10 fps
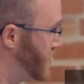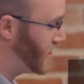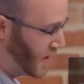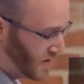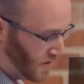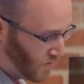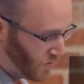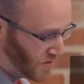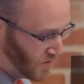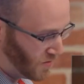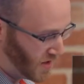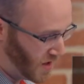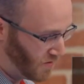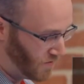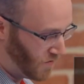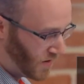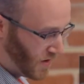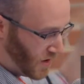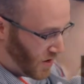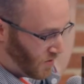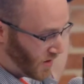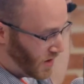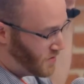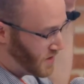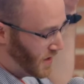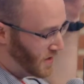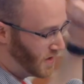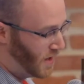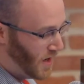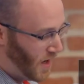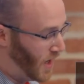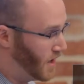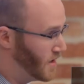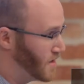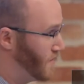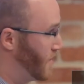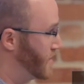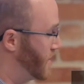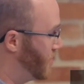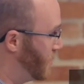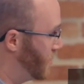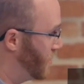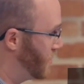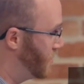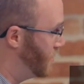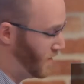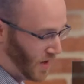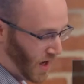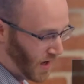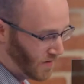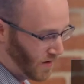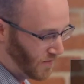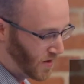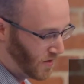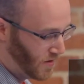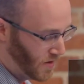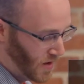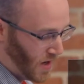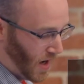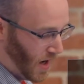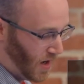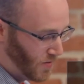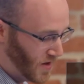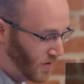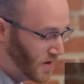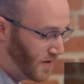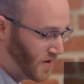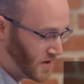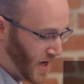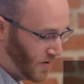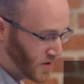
send, we'll do the queue and queue send. It's a very similar line of code, but the only difference now is